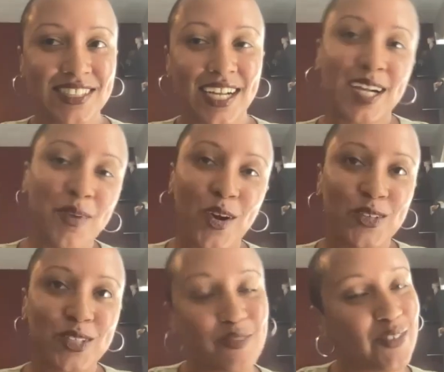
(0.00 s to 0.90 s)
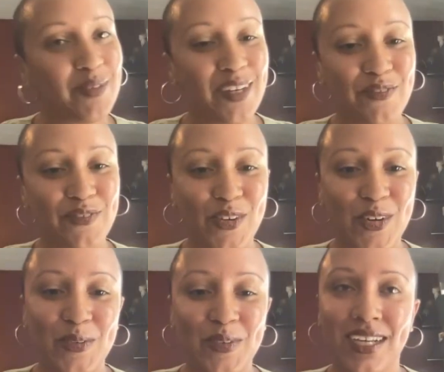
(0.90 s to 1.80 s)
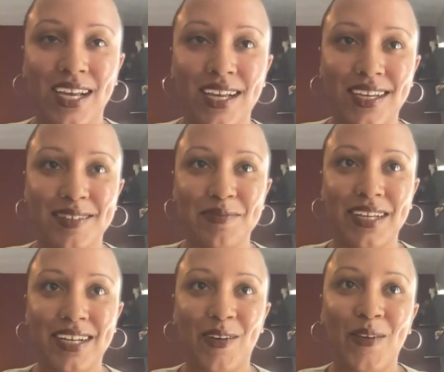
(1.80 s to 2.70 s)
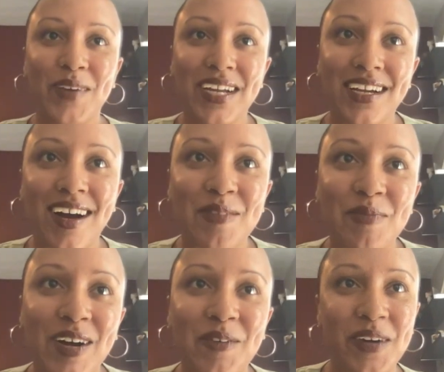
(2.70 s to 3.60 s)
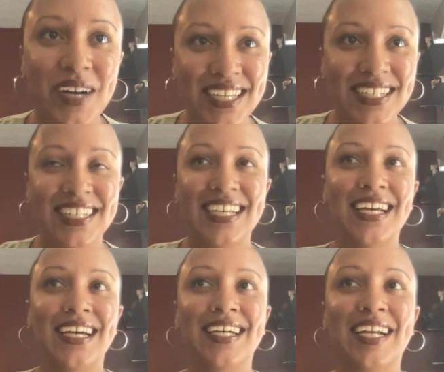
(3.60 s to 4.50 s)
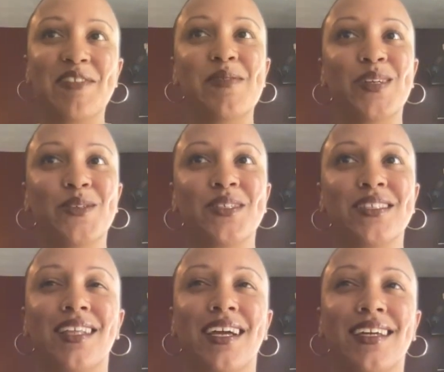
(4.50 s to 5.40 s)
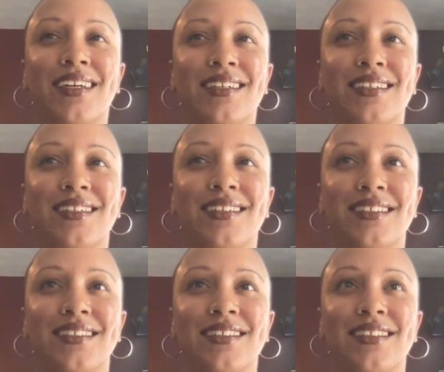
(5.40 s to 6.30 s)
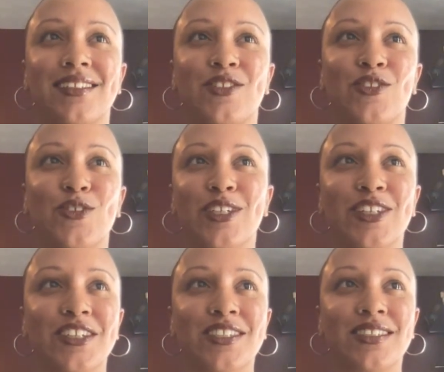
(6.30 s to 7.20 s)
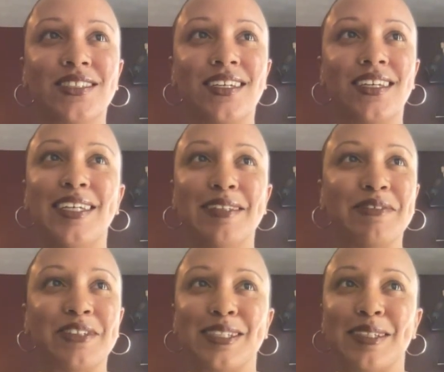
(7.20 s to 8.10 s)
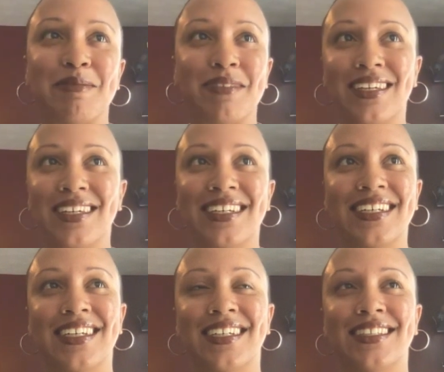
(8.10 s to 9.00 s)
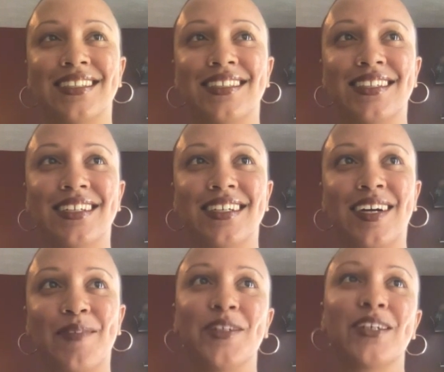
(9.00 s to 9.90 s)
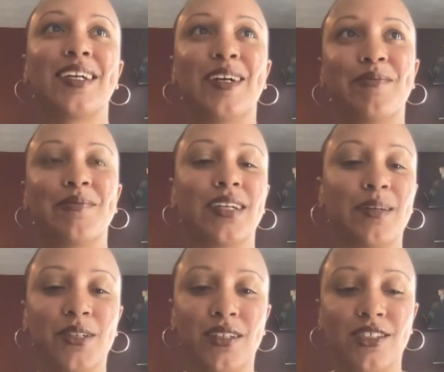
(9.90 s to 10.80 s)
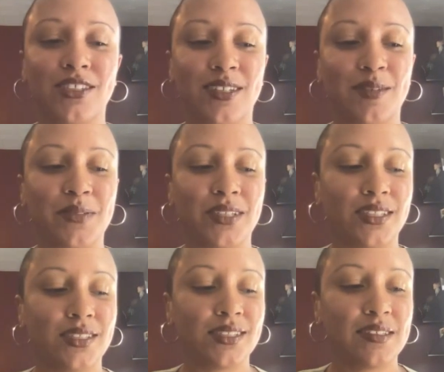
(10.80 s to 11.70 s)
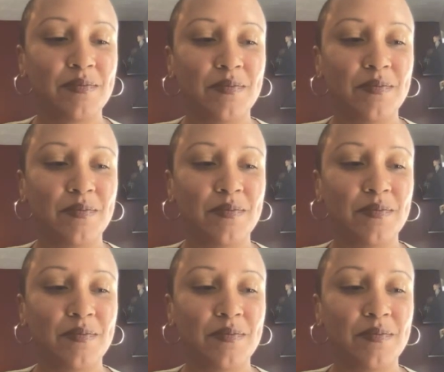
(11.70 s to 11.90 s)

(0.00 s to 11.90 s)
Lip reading: like, I can borrow some from your 401k. And I'm like, oh my God, Mom, what? And I remember it was like New Year's Eve or something. And I'm looking up like production companies